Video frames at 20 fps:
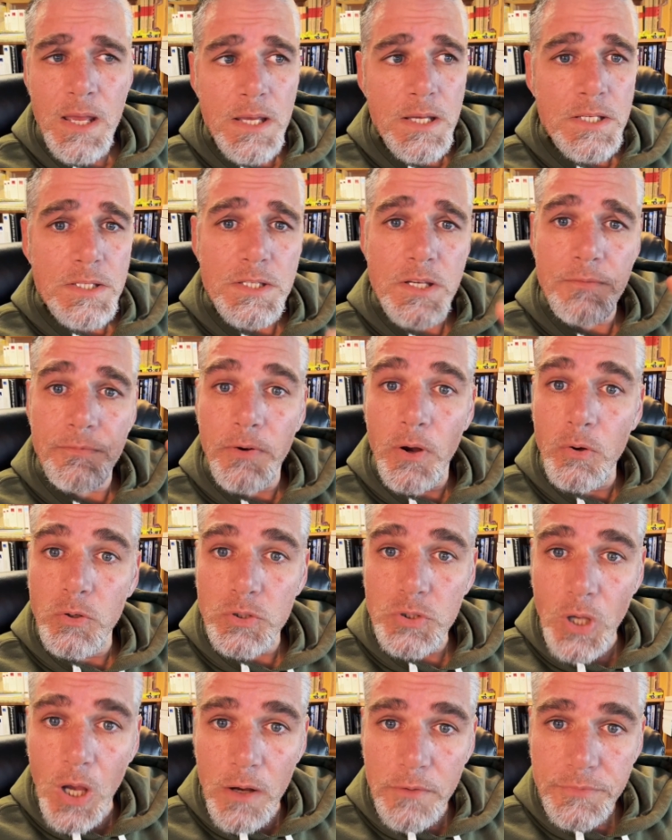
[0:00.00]
See, folks
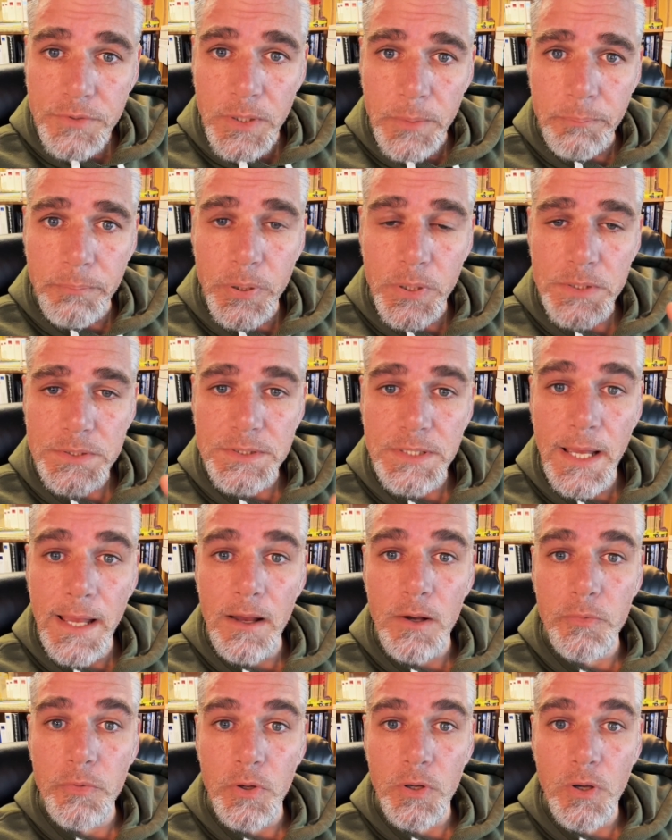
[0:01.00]
often put
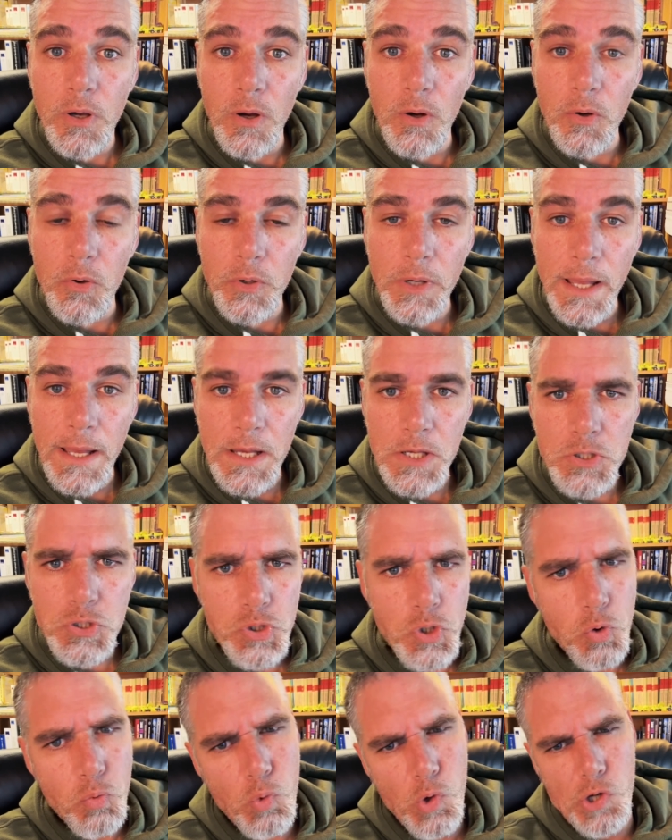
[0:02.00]
down the code as the
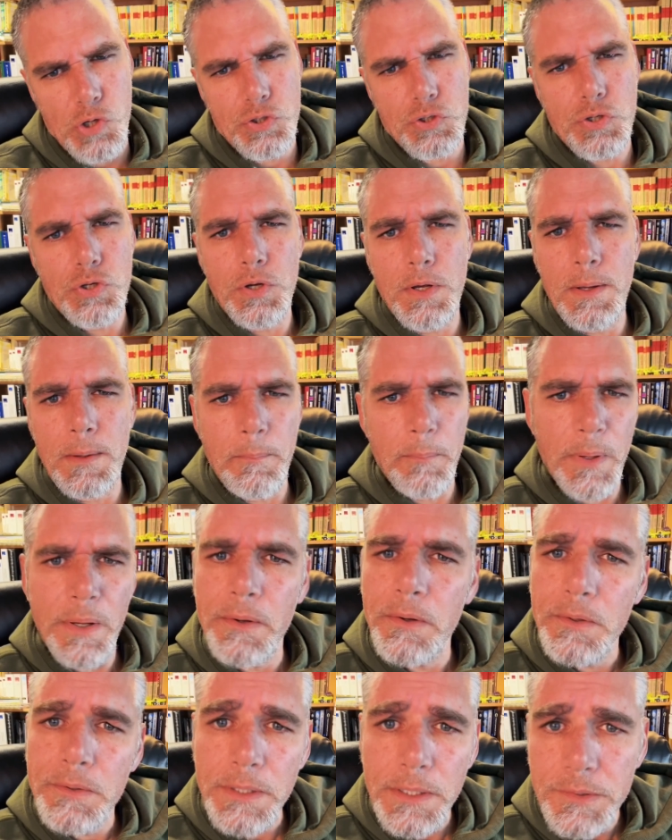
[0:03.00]
worst you can
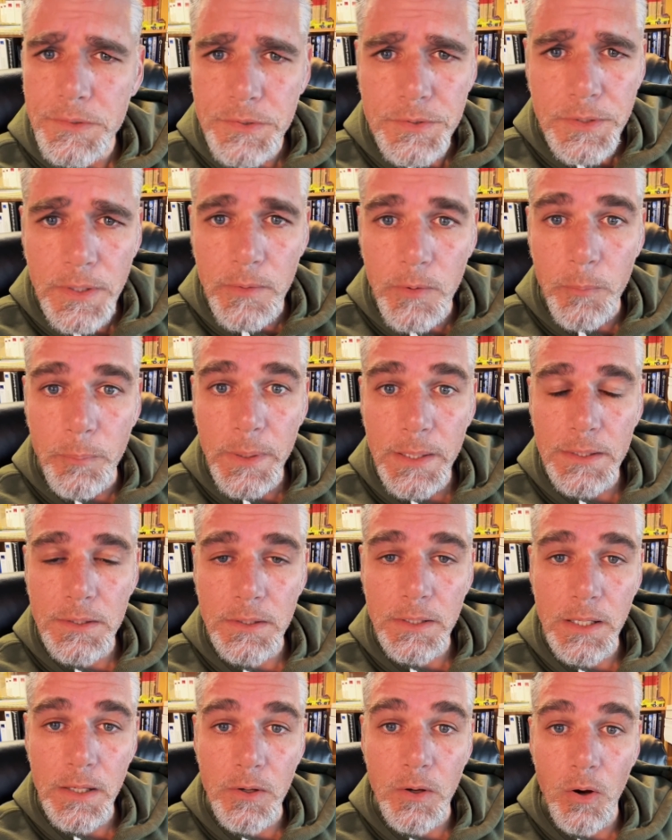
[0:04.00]
build and still be
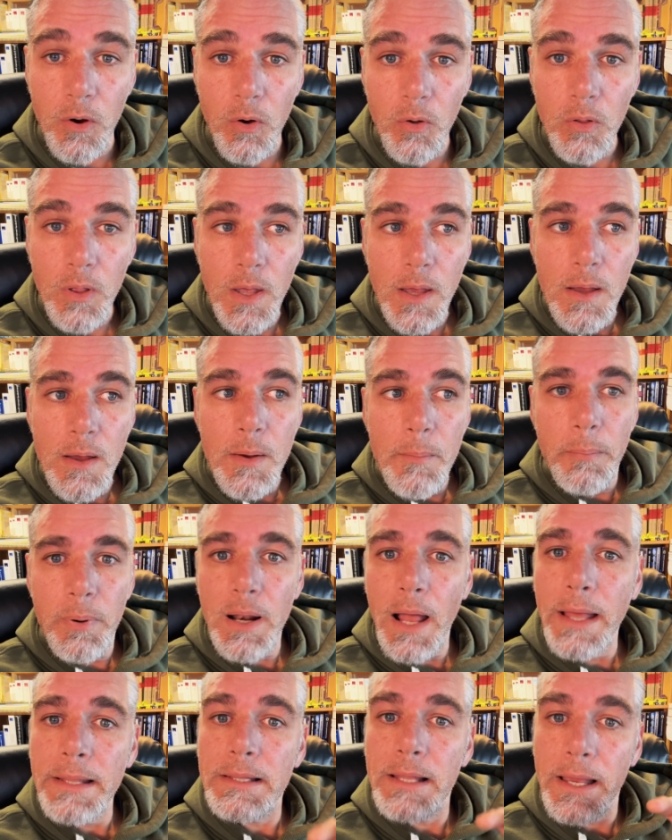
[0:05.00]
legal. But
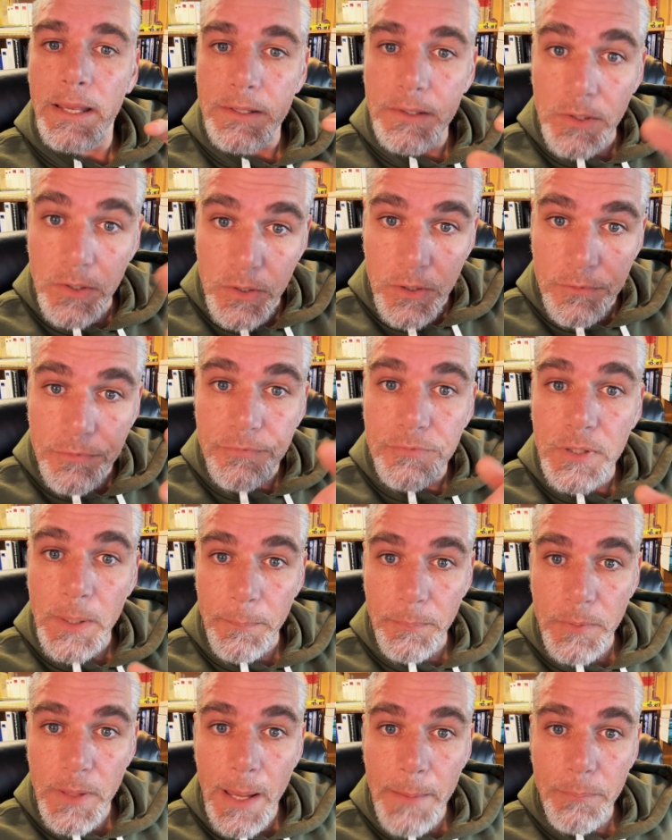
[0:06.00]
I'd like you to flip
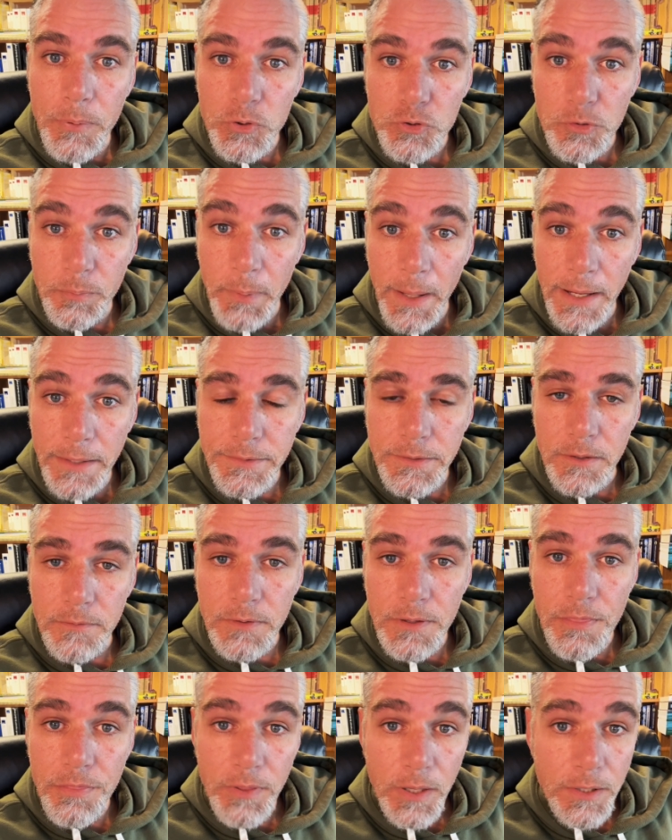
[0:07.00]
that perspective and
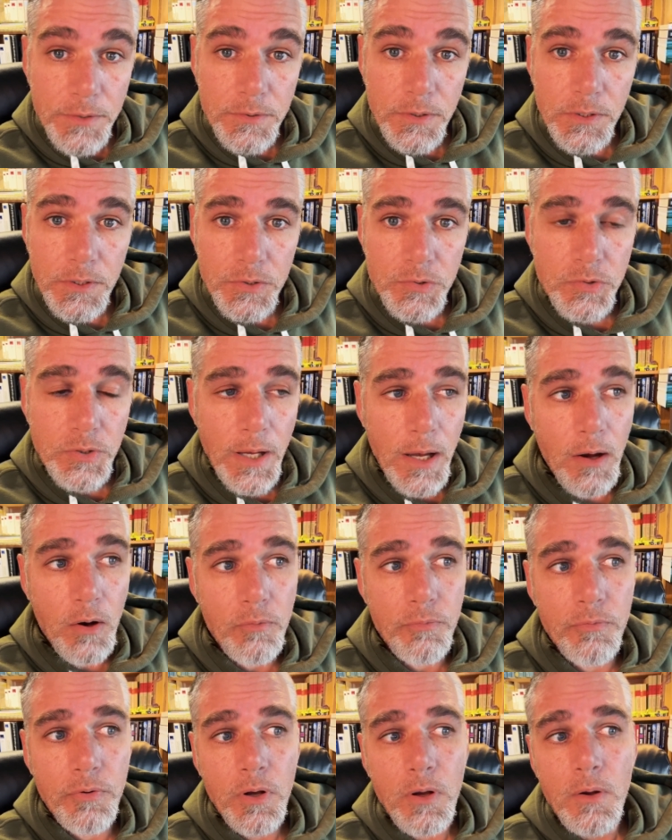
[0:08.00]
think to
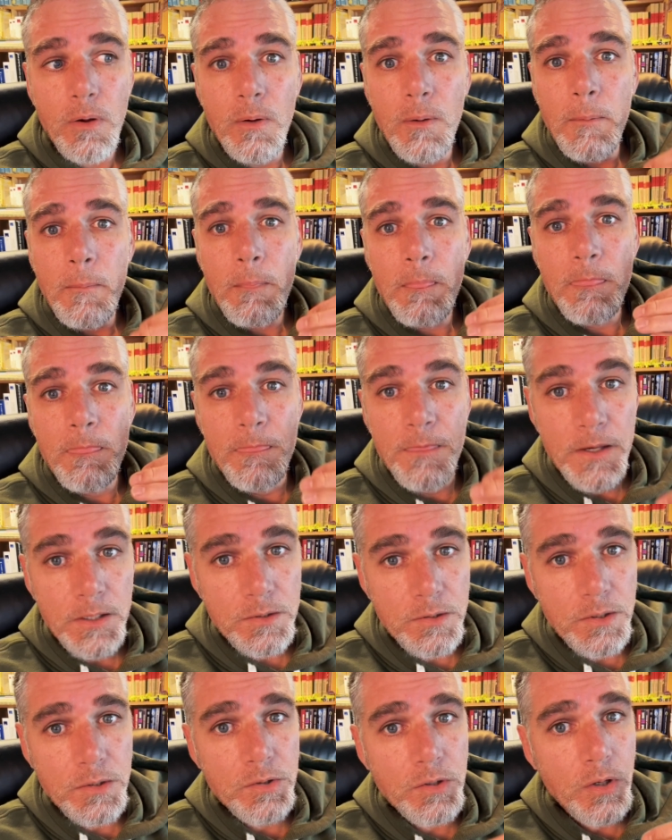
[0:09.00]
yourself, this
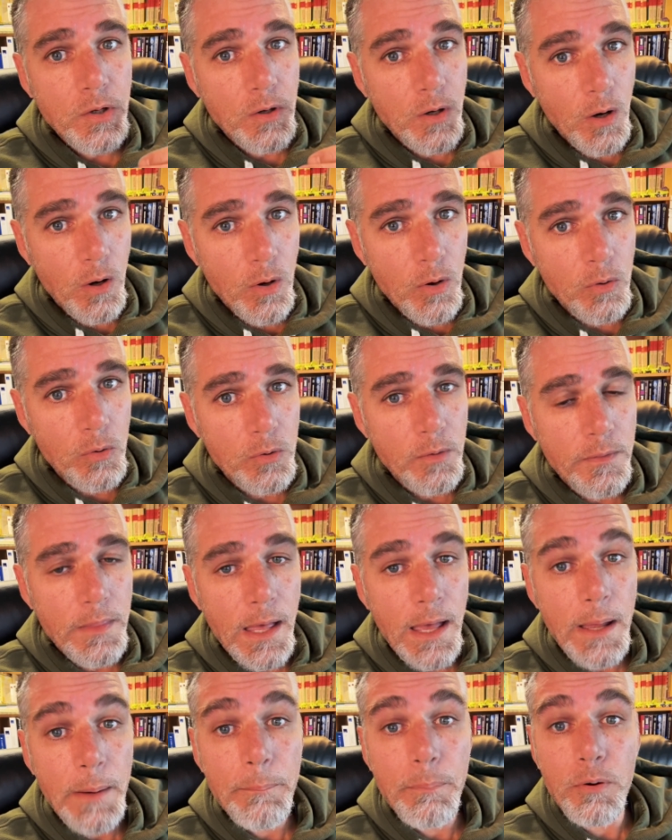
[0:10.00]
is a code
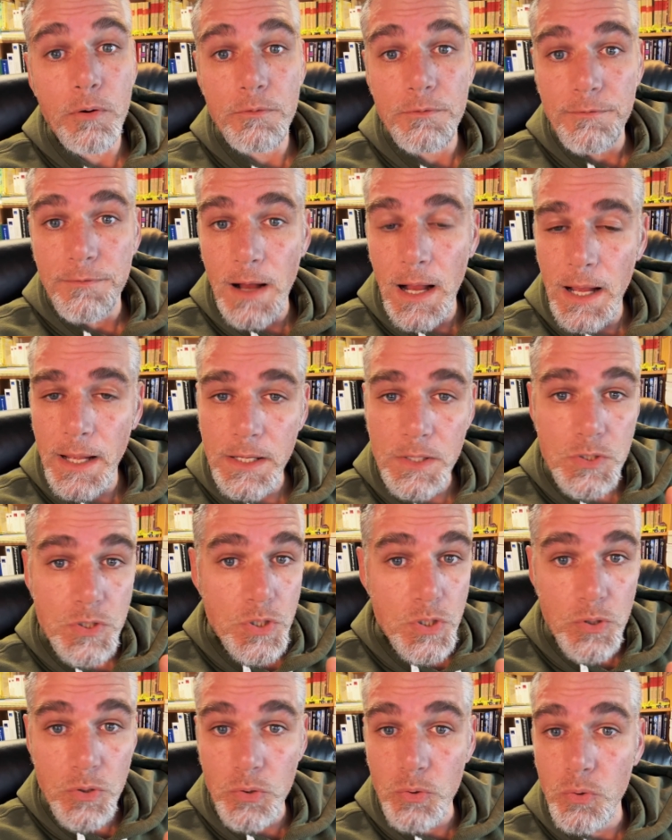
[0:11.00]
that provides
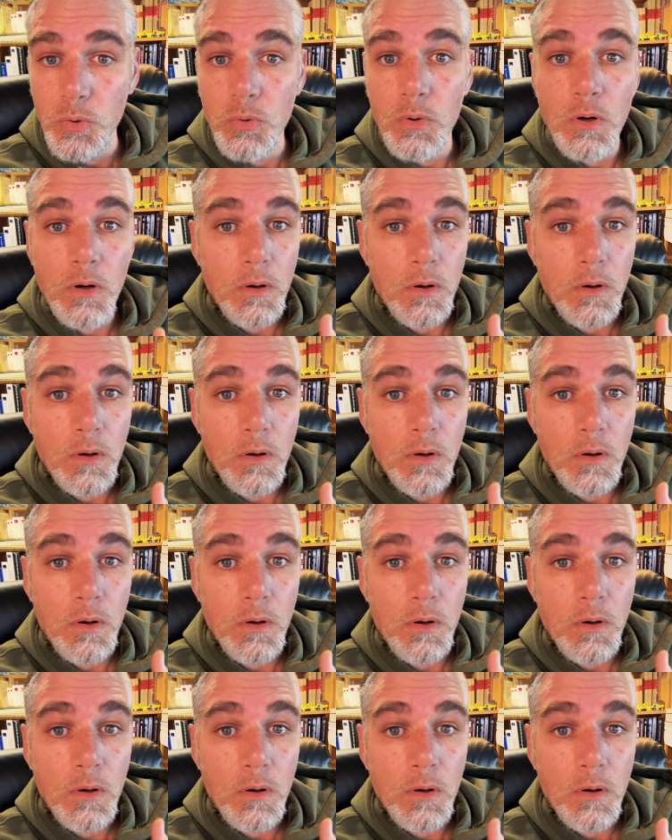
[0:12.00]
you